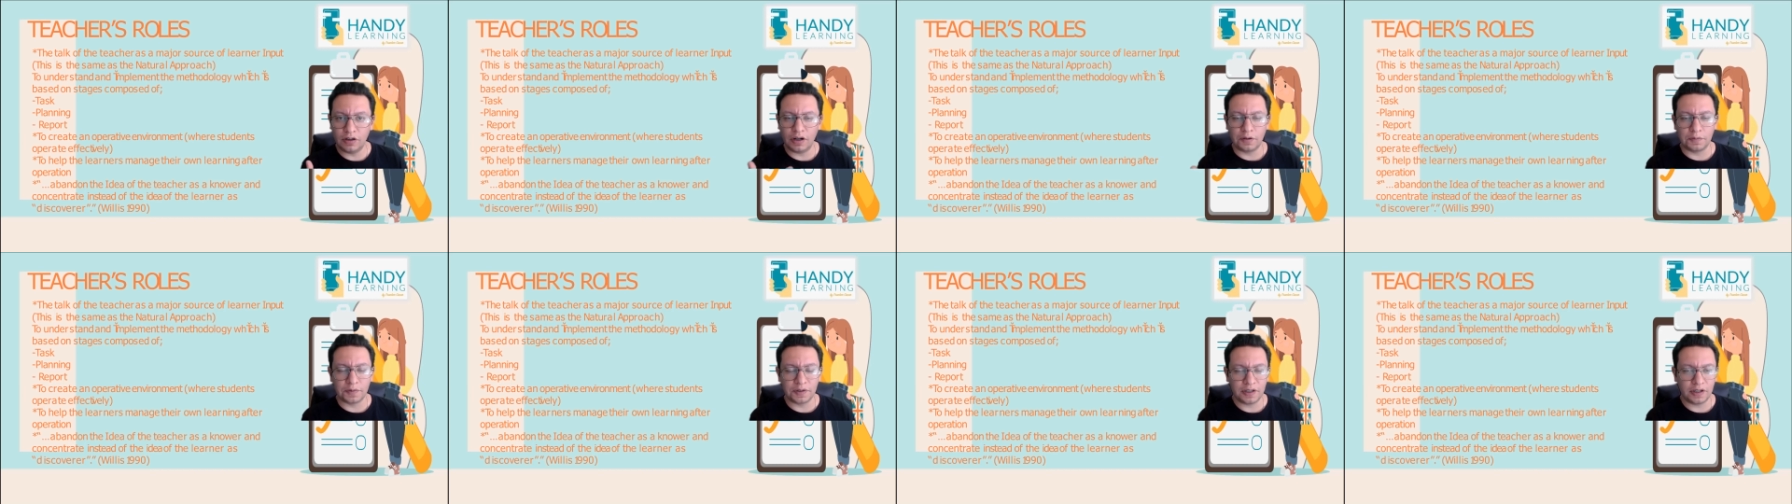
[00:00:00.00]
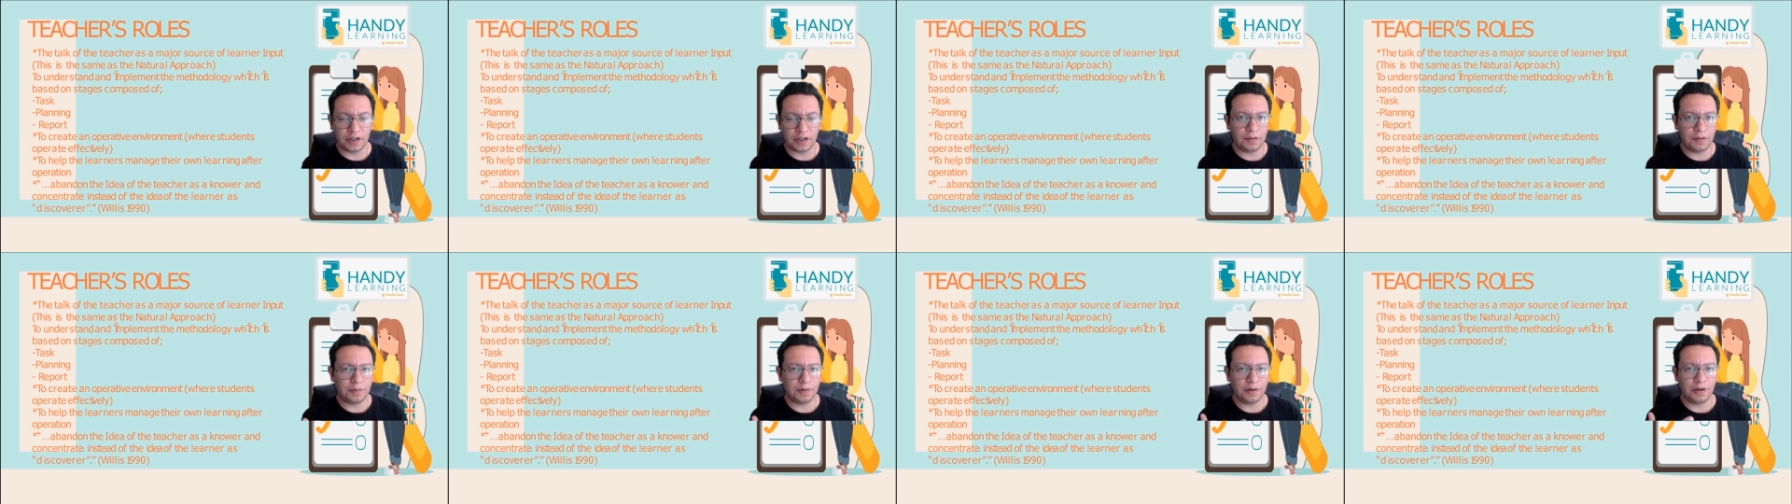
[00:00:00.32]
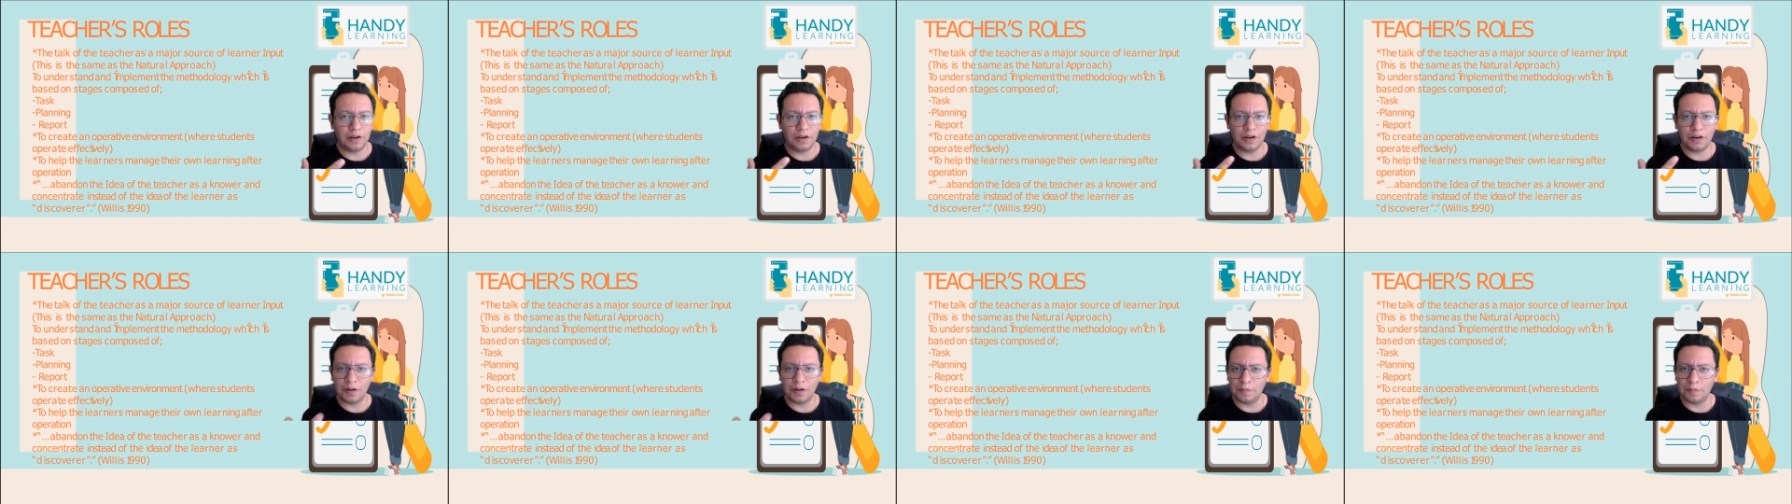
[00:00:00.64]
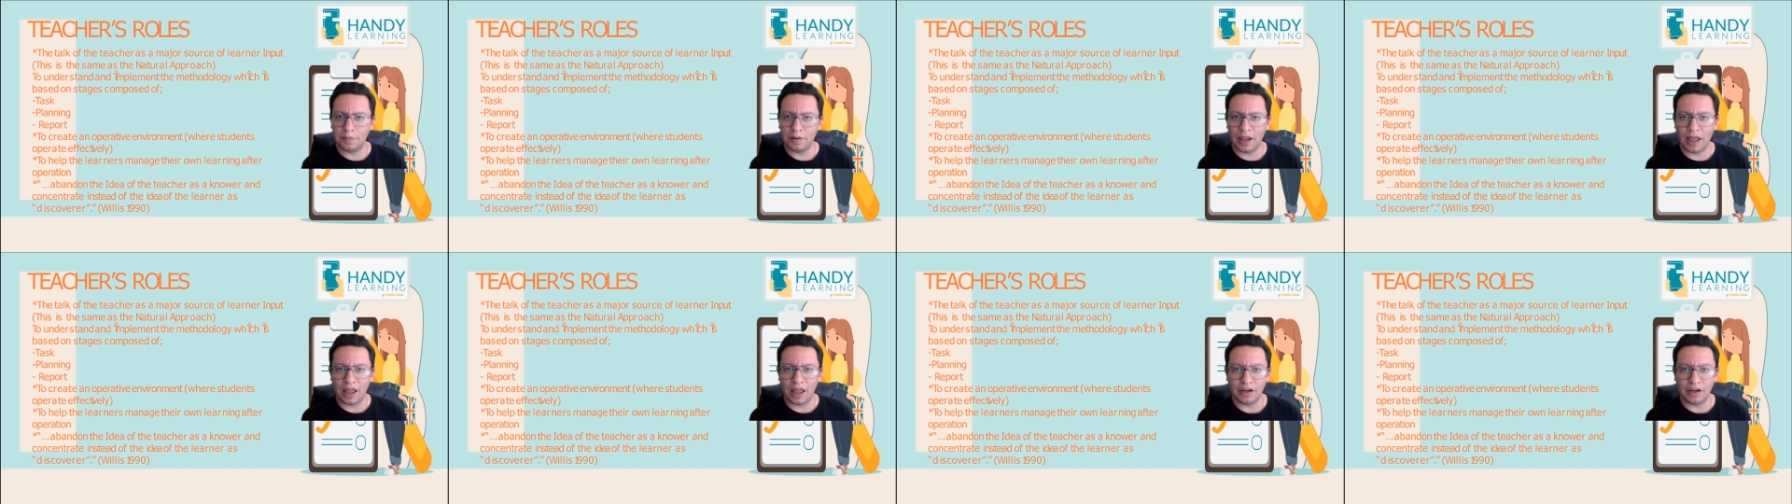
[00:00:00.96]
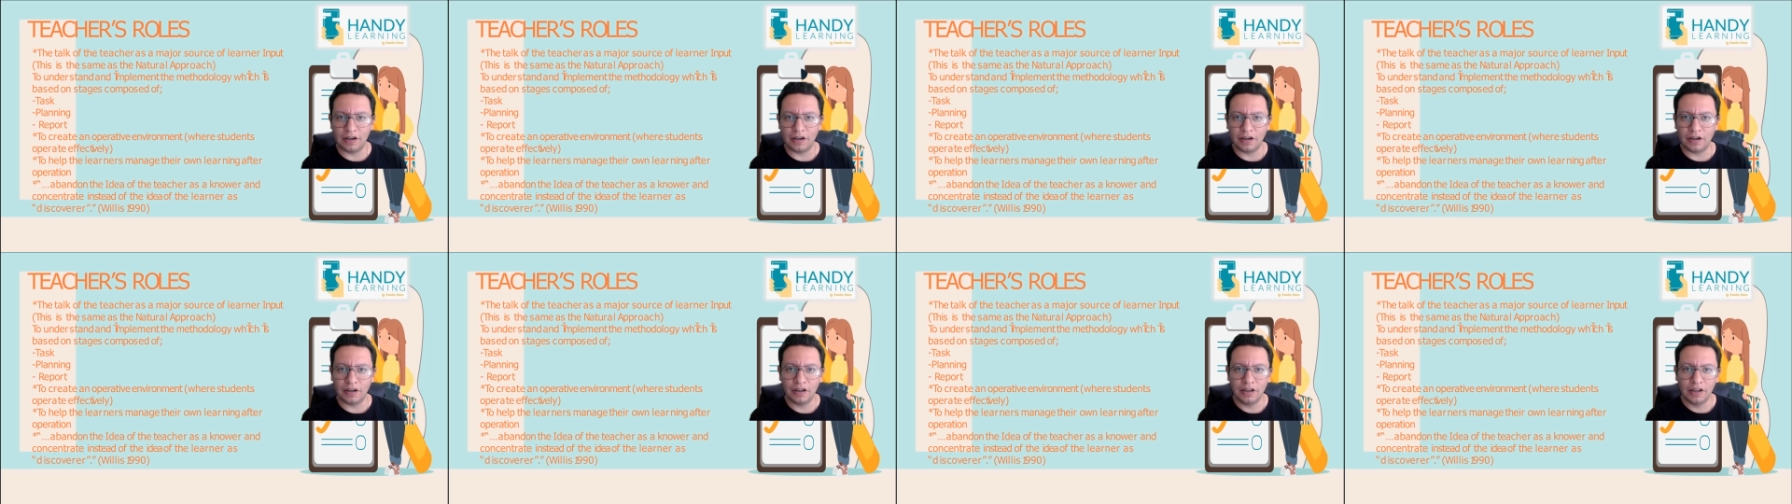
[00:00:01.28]
an observer, a
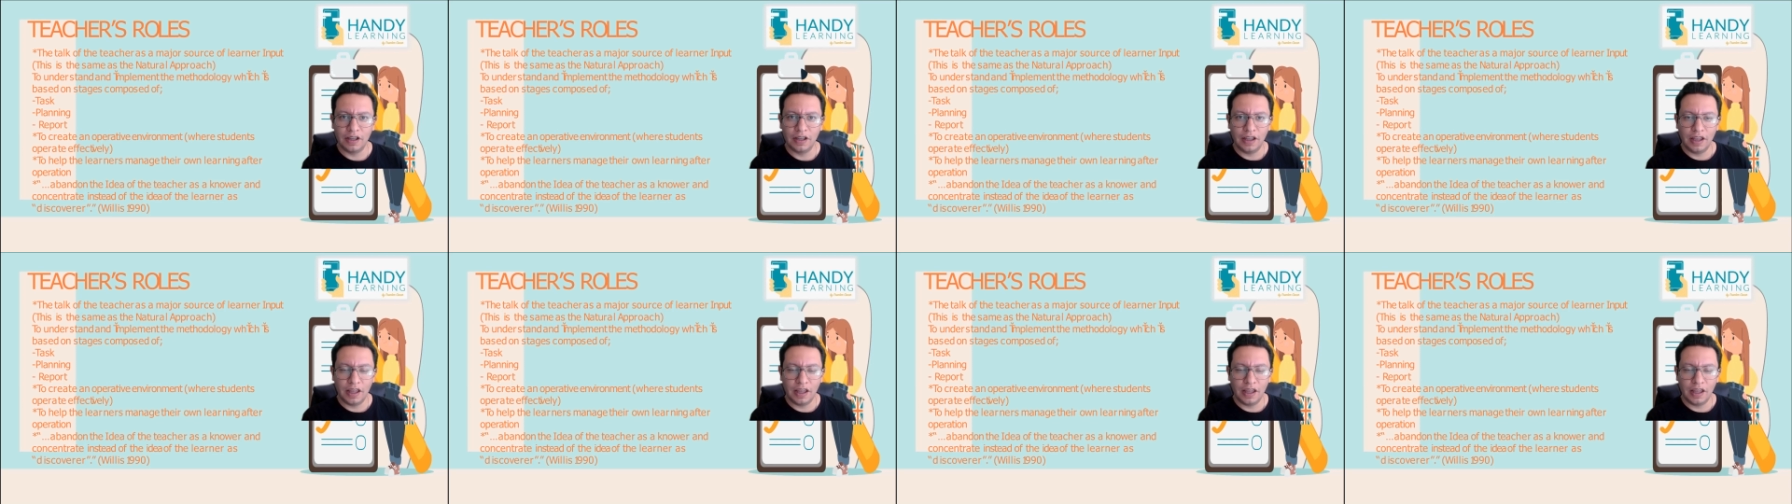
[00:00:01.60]
planner,